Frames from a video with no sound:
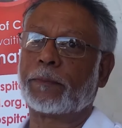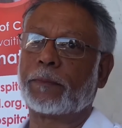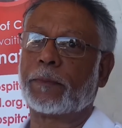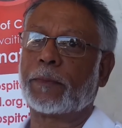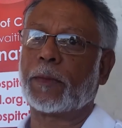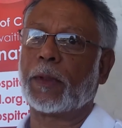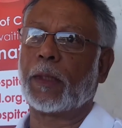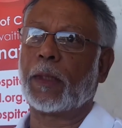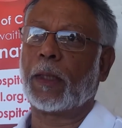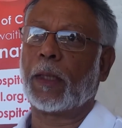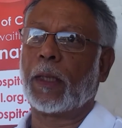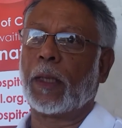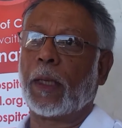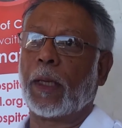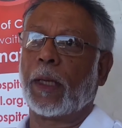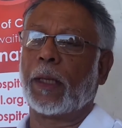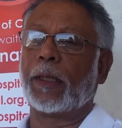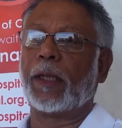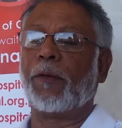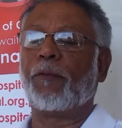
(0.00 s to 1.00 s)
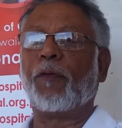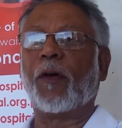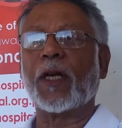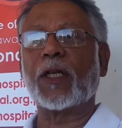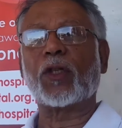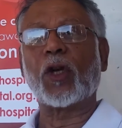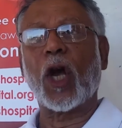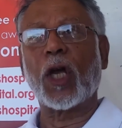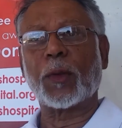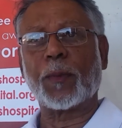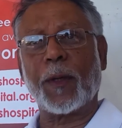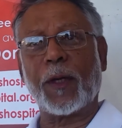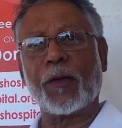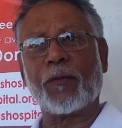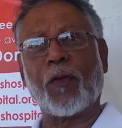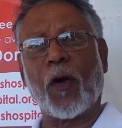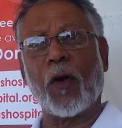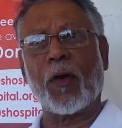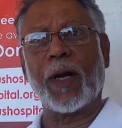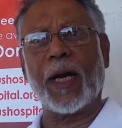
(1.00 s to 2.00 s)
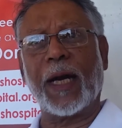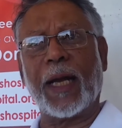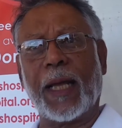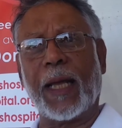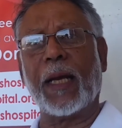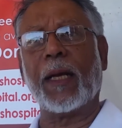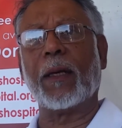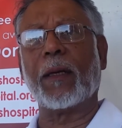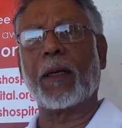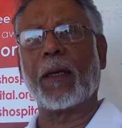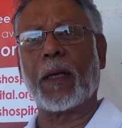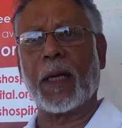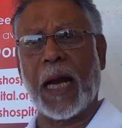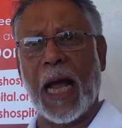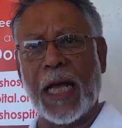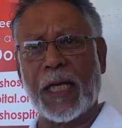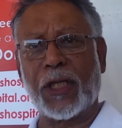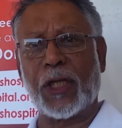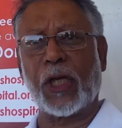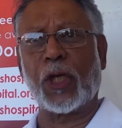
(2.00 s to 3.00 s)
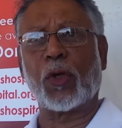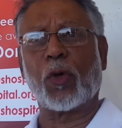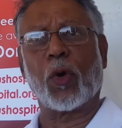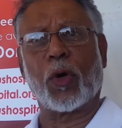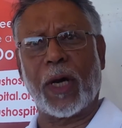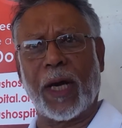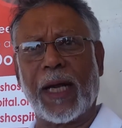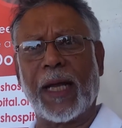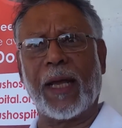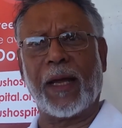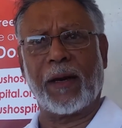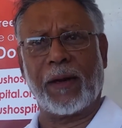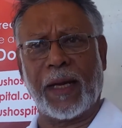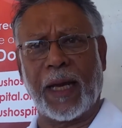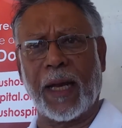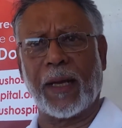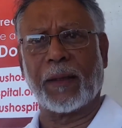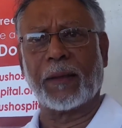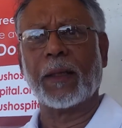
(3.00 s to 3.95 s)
The first hospital founded in Karachi, Korangi area.